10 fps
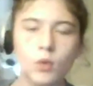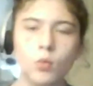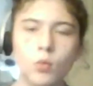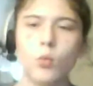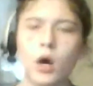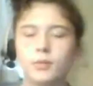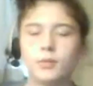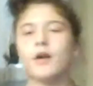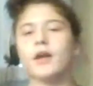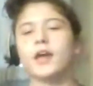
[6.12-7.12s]
Welcome to
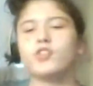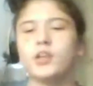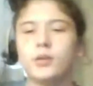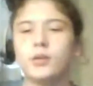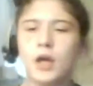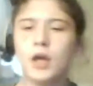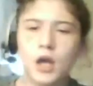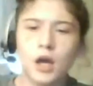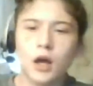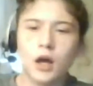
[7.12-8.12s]
the Hardiac channel.
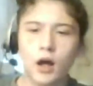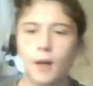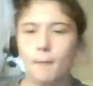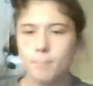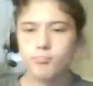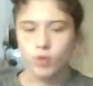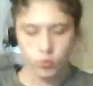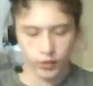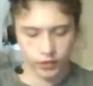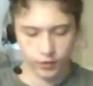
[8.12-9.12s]

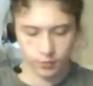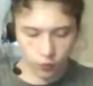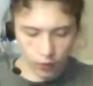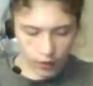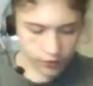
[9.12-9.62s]
Quick thing before I